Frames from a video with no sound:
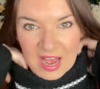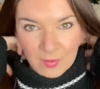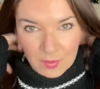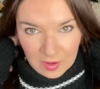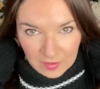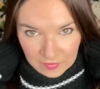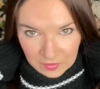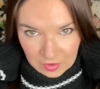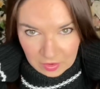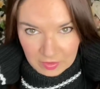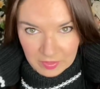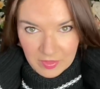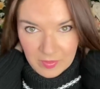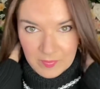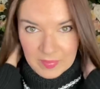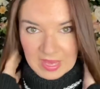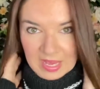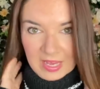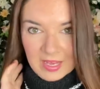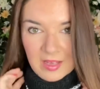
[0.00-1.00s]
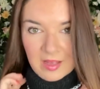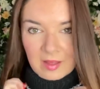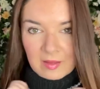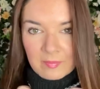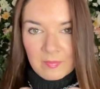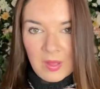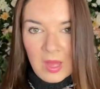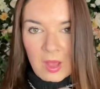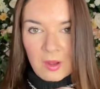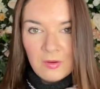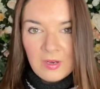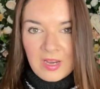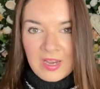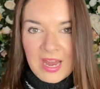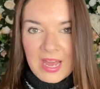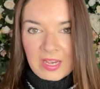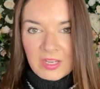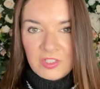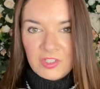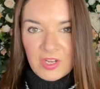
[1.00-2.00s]
I've got the big polar
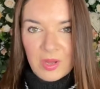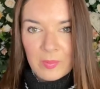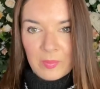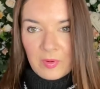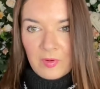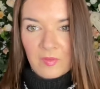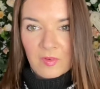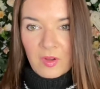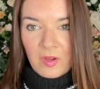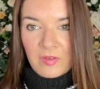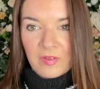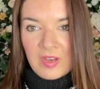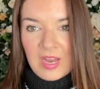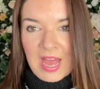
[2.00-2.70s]
neck jumper on